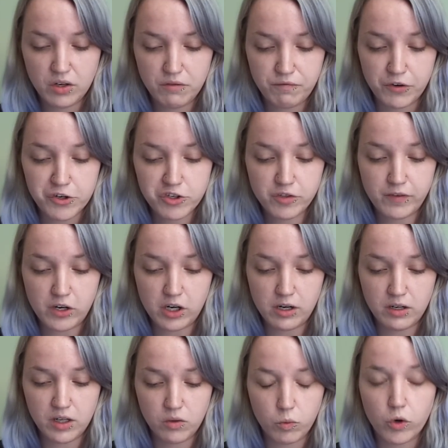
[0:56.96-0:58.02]
First of
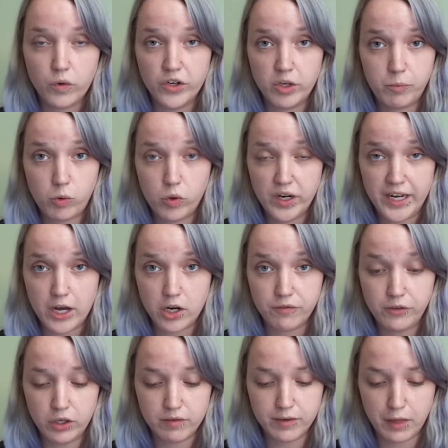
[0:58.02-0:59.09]
all, we're going to point out a
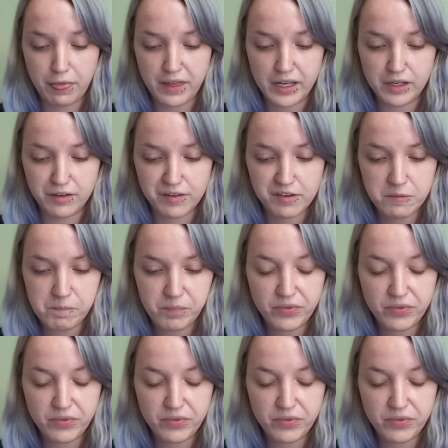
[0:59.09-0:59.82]
few different things.